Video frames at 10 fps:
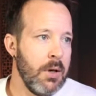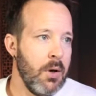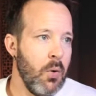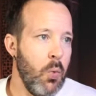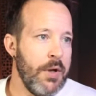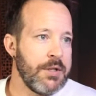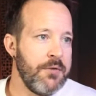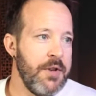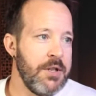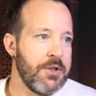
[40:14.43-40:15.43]
Which
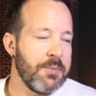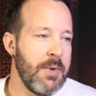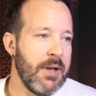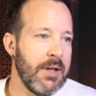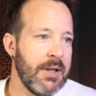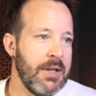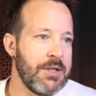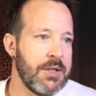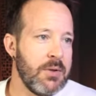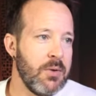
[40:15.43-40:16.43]
features make a
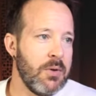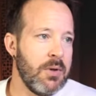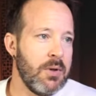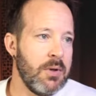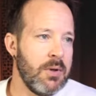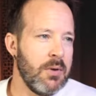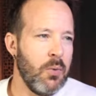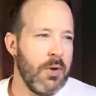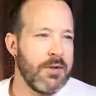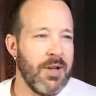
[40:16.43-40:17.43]
kitchen
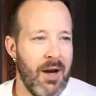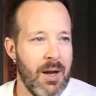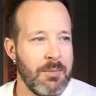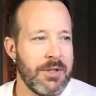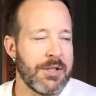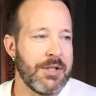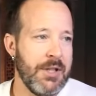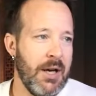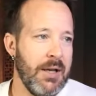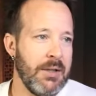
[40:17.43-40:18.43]
with timeless
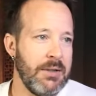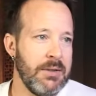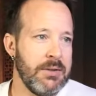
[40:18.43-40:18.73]
style?